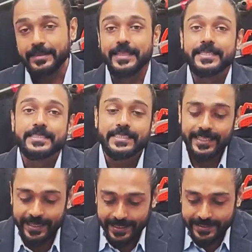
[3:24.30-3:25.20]
This
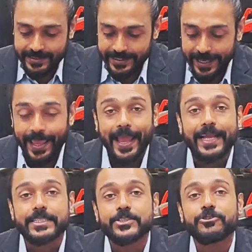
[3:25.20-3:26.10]
is
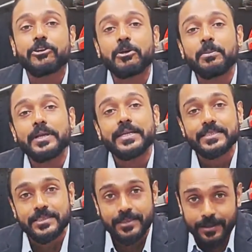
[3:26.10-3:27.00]
extremely
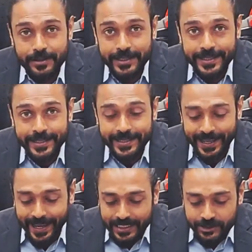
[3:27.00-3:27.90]
sturdy,
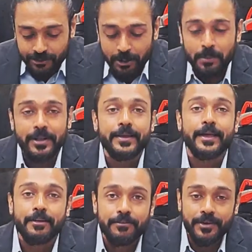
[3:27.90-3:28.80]
extremely
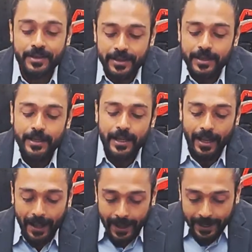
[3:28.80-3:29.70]
heavy,
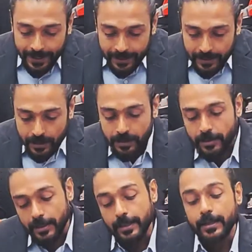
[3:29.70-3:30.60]
and
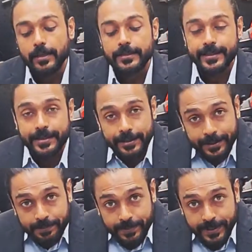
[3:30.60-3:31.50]
the
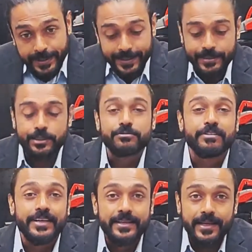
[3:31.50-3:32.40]
grip is
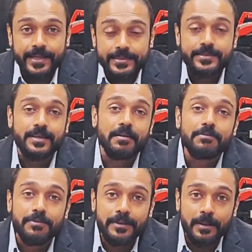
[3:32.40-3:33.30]
very nice,
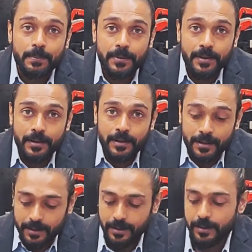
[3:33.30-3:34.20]
comfortable,
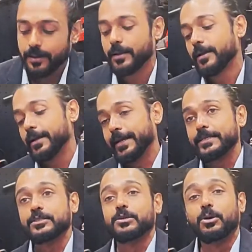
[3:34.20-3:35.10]

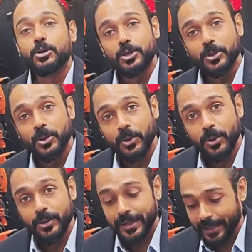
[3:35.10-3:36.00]
it's good to
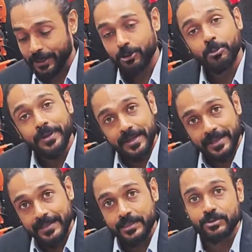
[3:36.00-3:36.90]
hold,
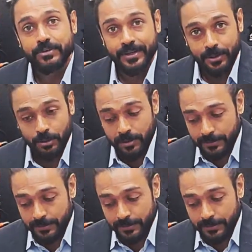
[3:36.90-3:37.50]
ergonomically it's very good.